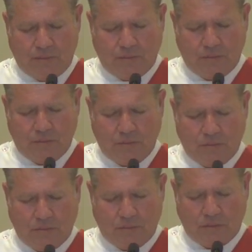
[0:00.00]

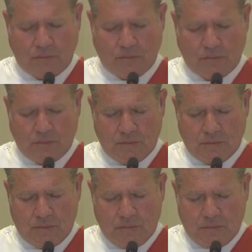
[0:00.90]

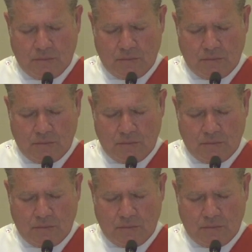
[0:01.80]
Nothing is said.